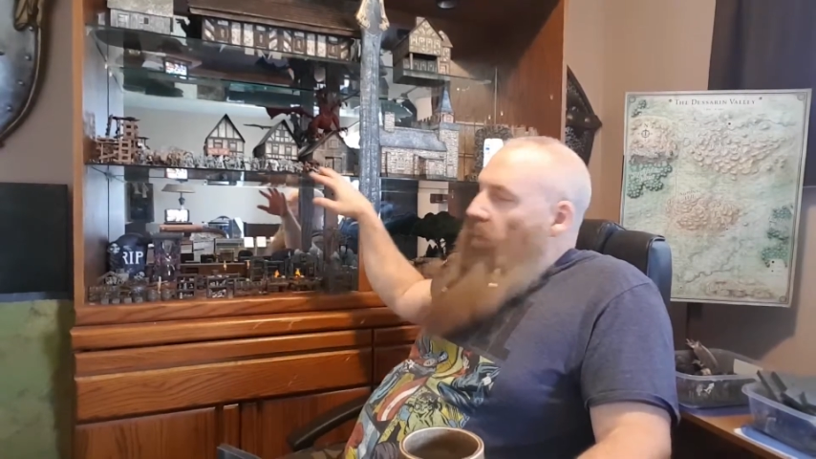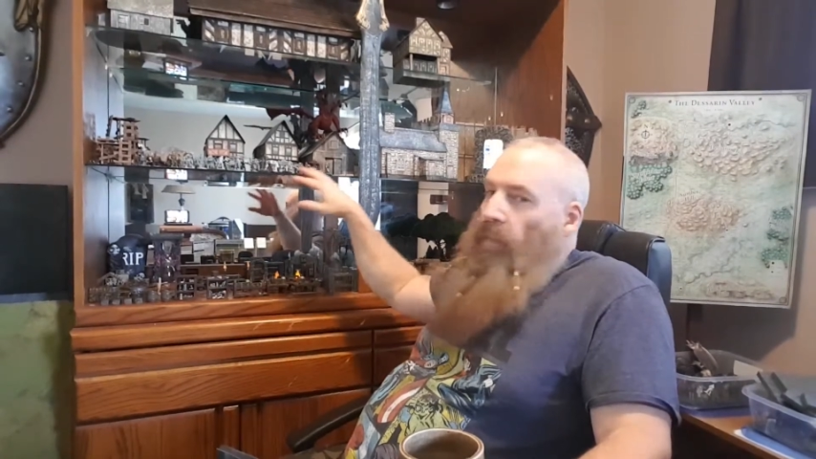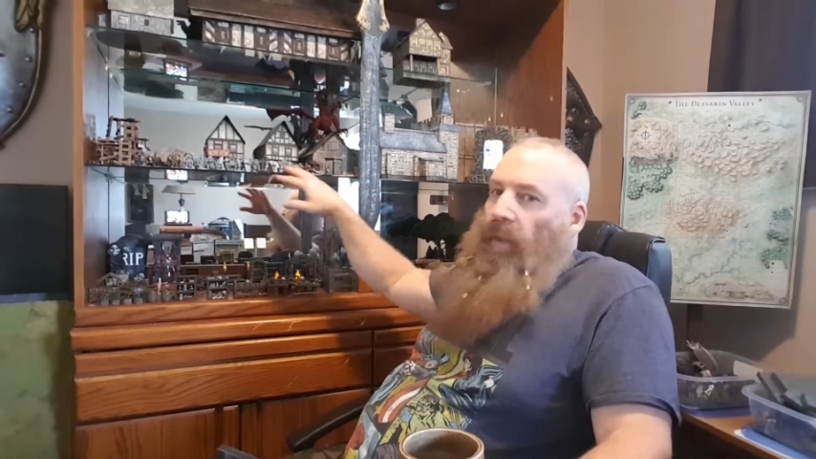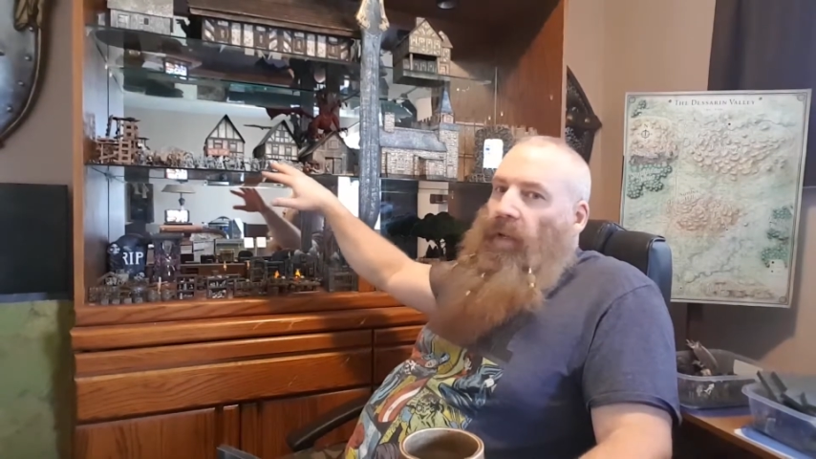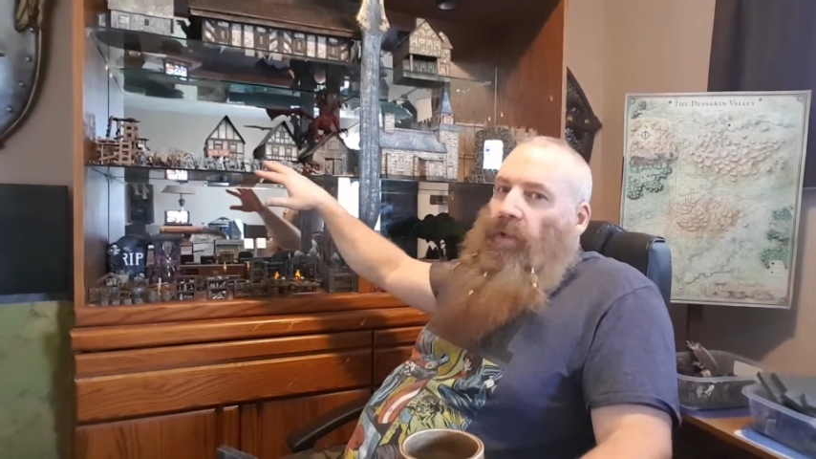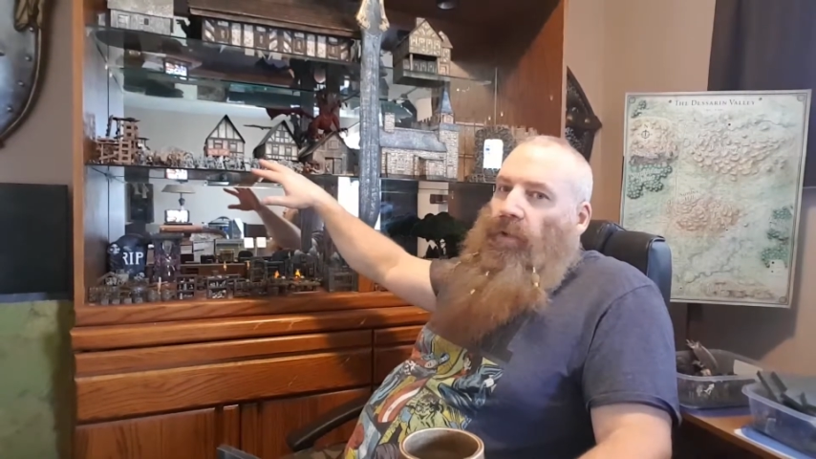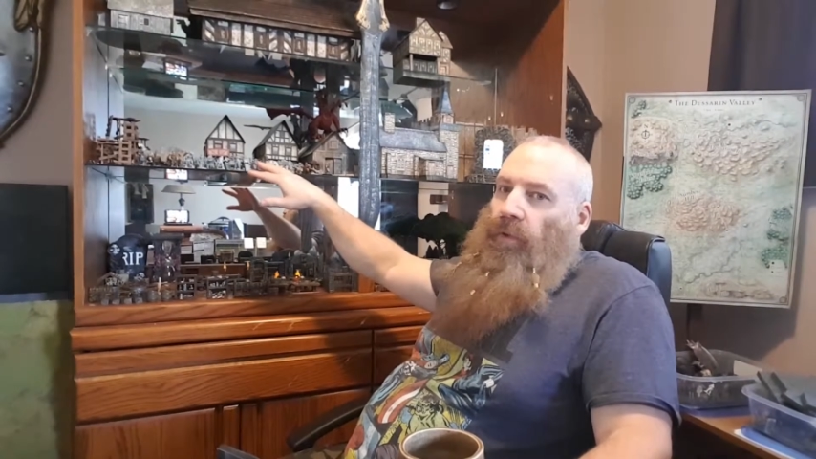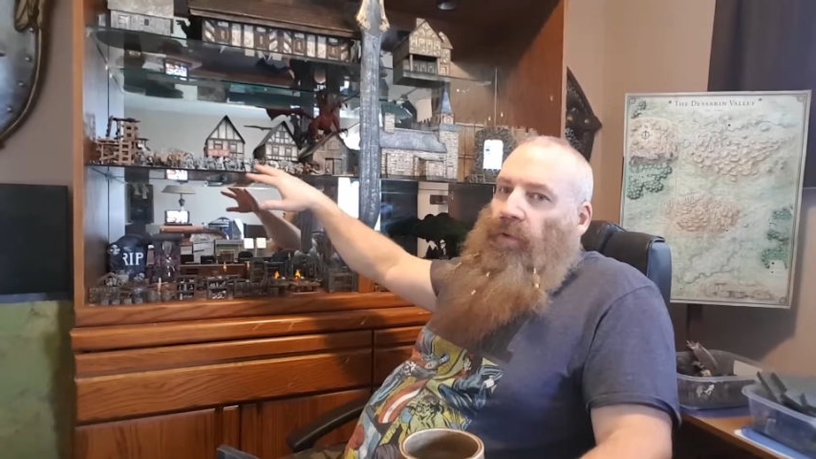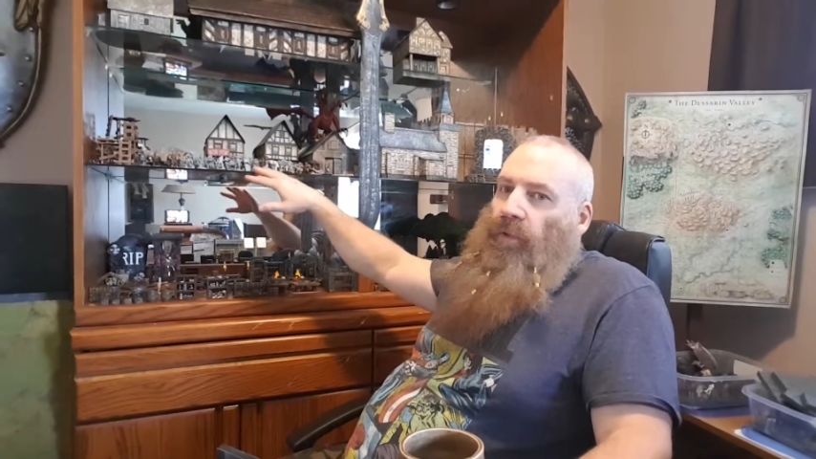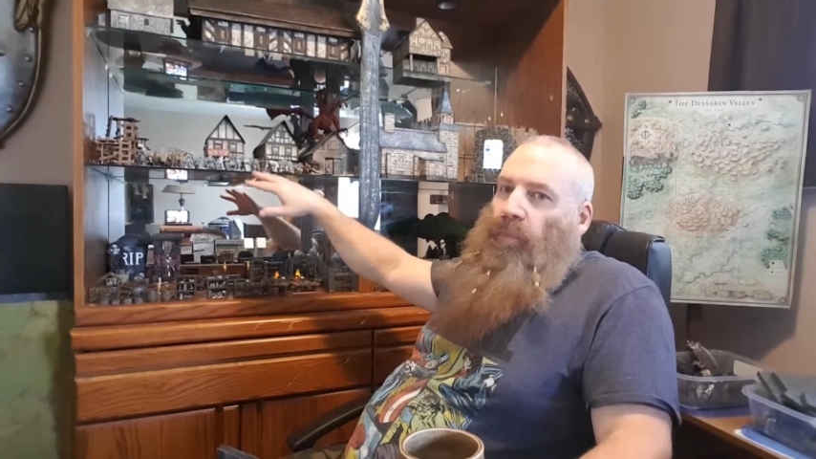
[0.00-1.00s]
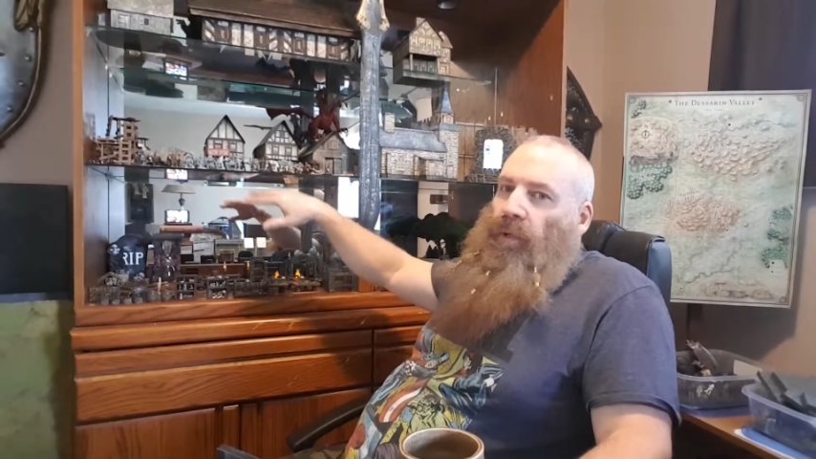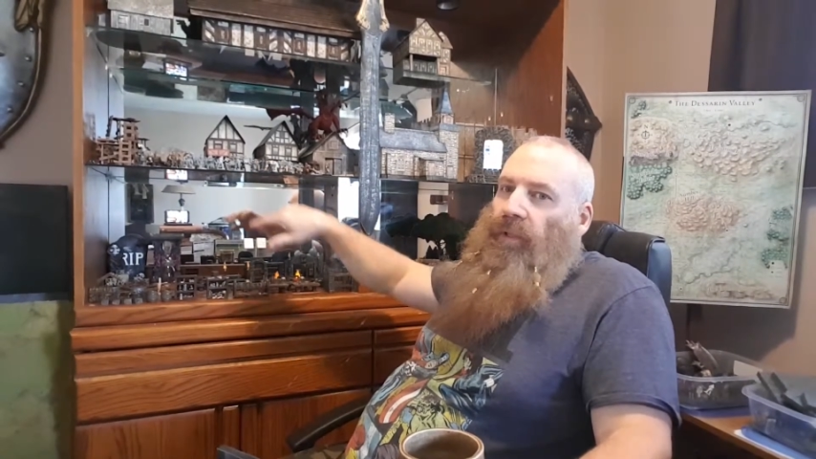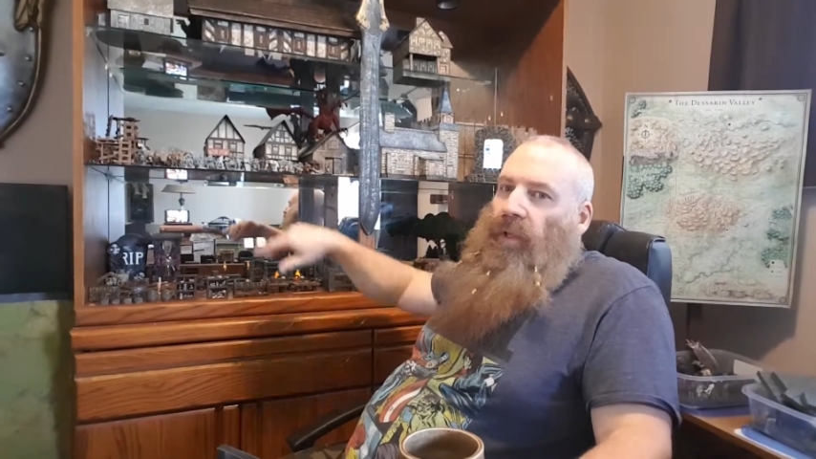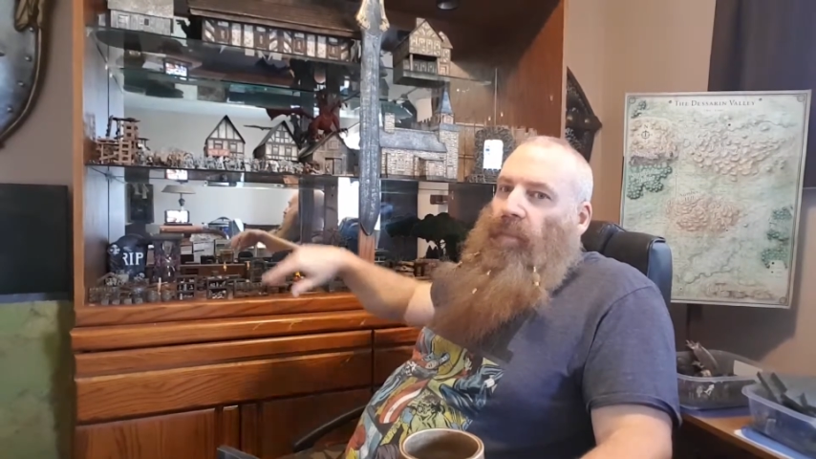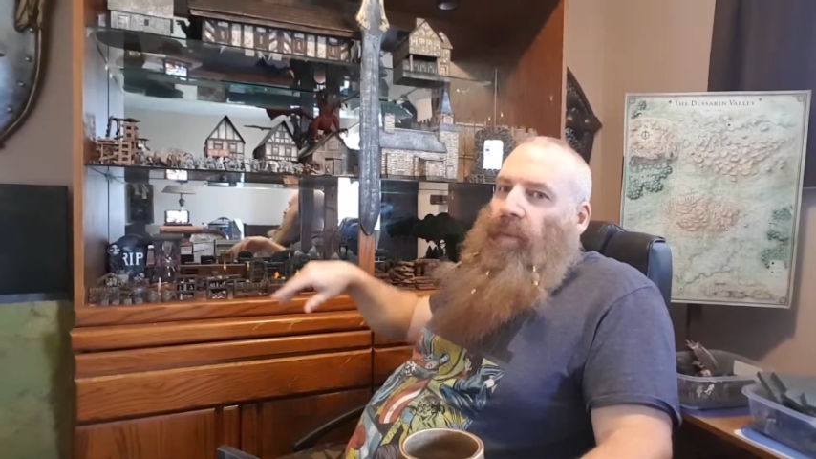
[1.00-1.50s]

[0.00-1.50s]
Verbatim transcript: the miniatures, printing,